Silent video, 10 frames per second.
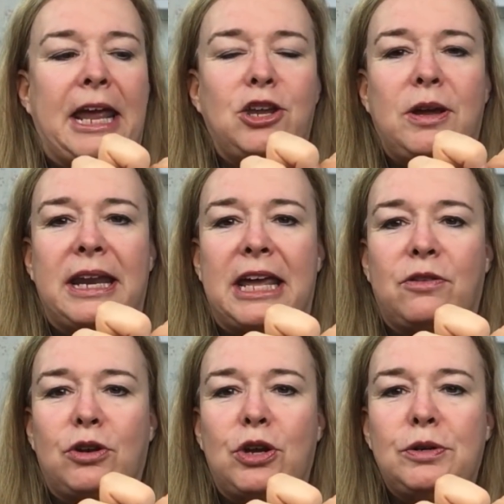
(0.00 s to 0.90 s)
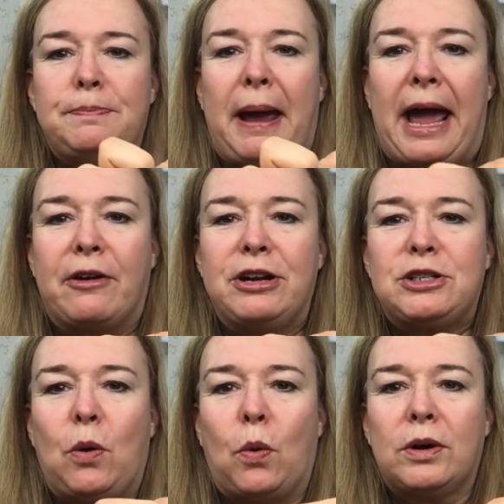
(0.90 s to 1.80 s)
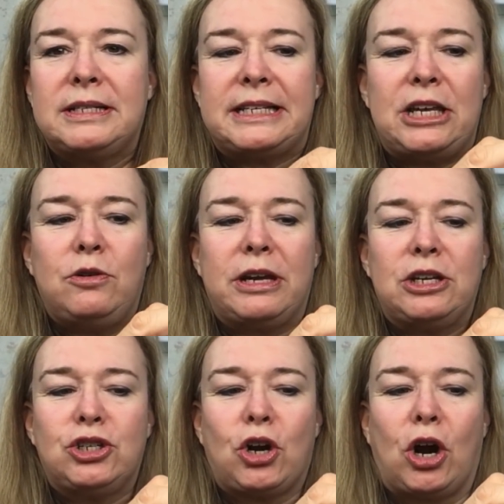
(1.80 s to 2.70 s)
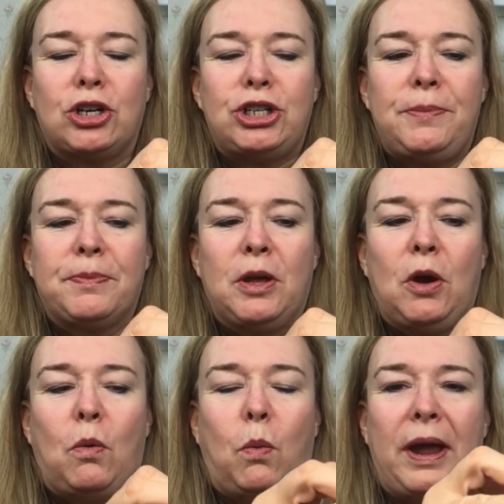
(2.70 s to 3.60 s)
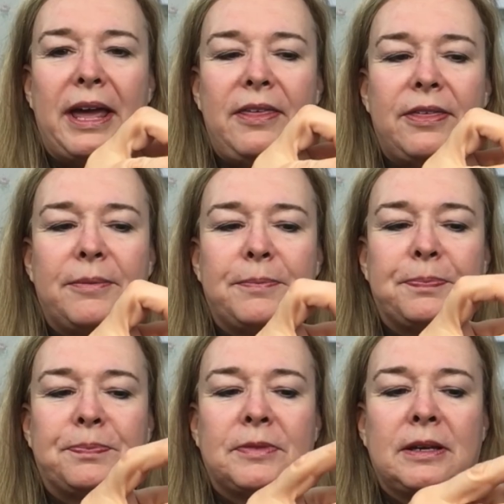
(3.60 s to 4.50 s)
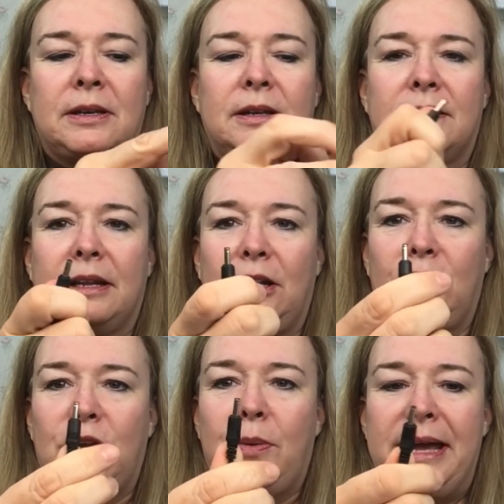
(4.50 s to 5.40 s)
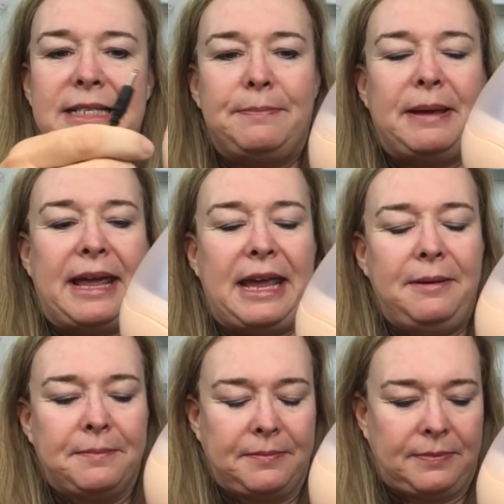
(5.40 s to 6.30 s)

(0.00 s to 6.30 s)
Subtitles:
And you can either use batteries or, see, you can charge it with the little USB.